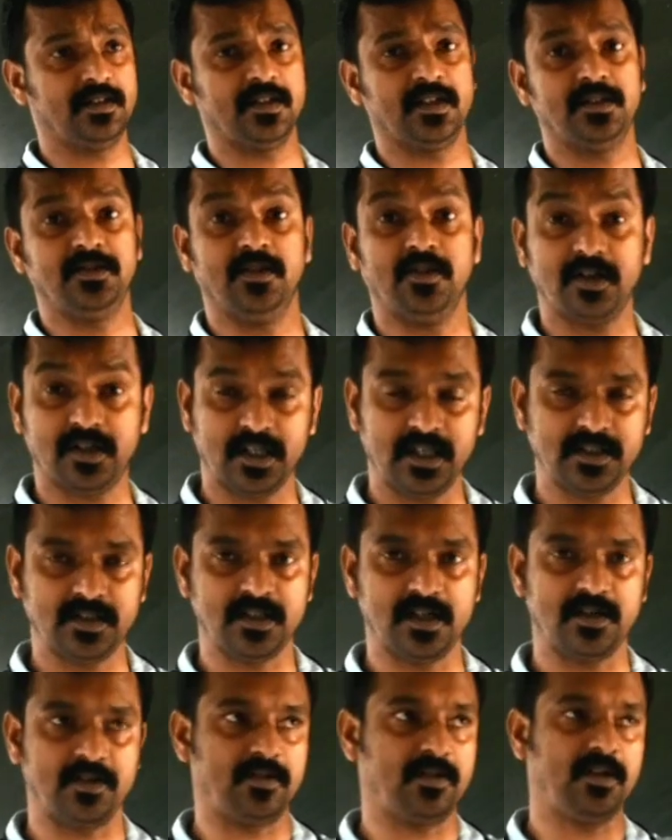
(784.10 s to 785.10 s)
jokers
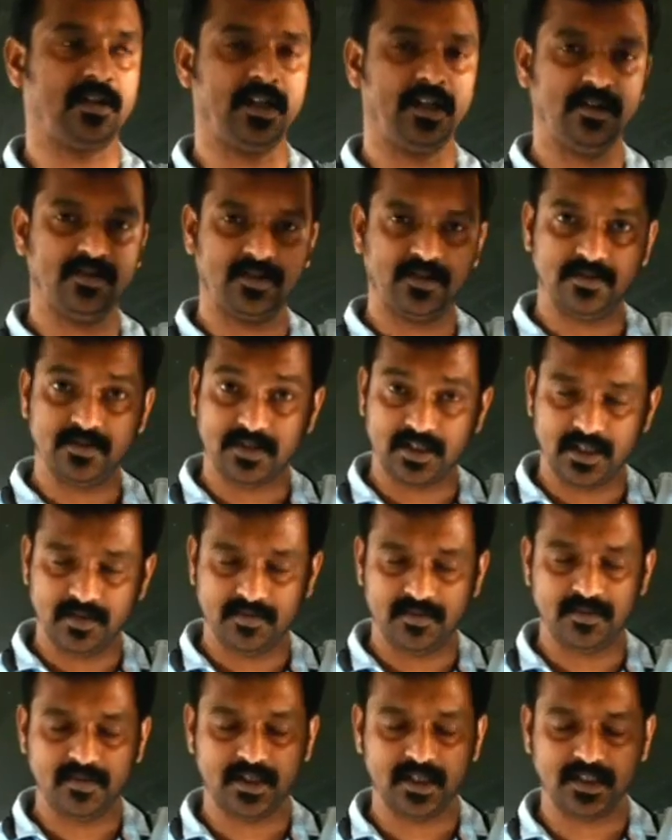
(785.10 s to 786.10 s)
and all, they used to keep
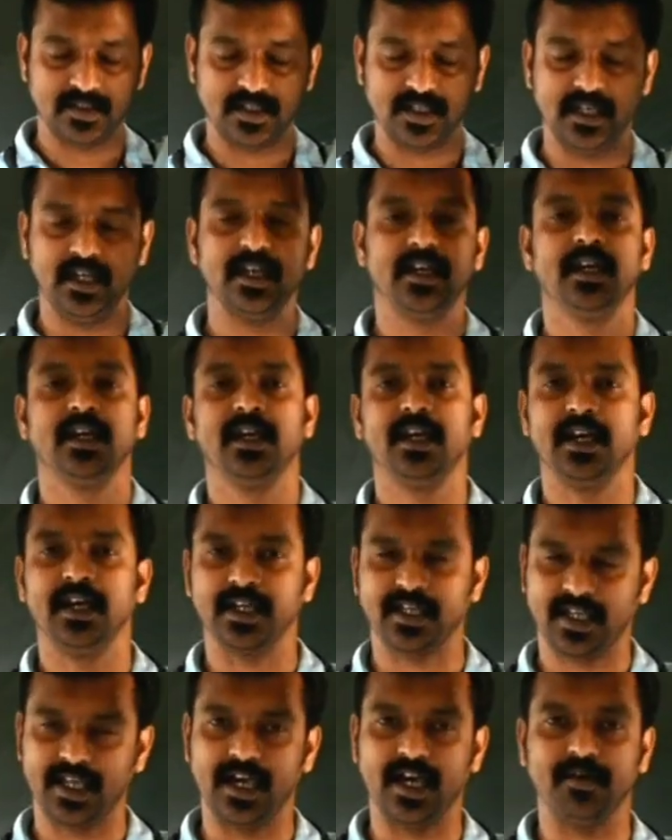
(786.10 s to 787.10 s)
it as a
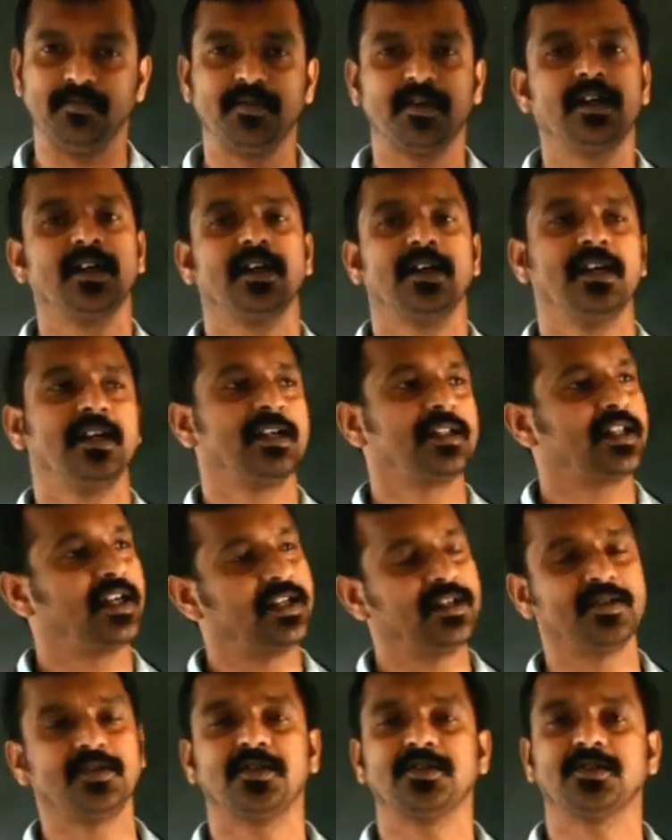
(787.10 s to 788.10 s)
cap. That
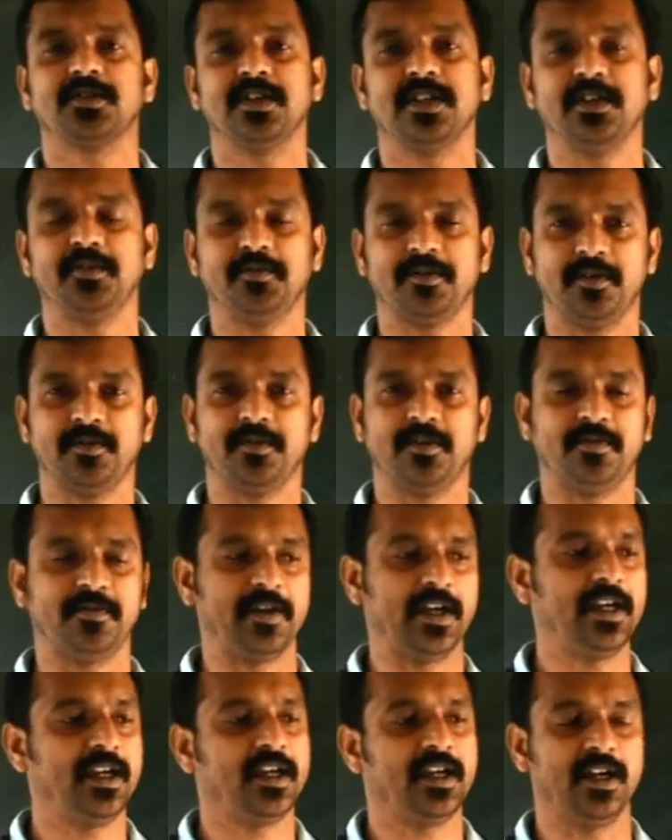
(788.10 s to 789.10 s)
is also in the form of
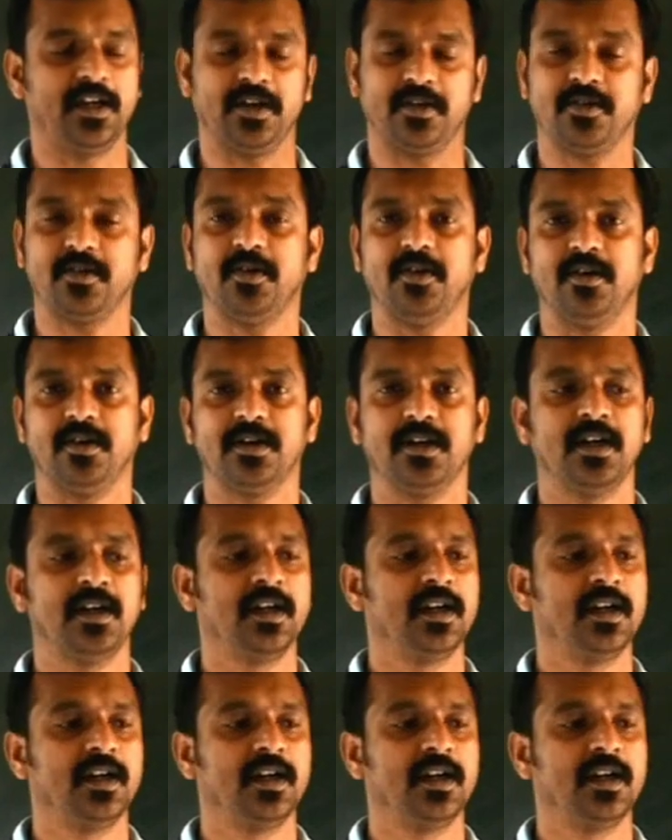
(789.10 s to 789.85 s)
a cone.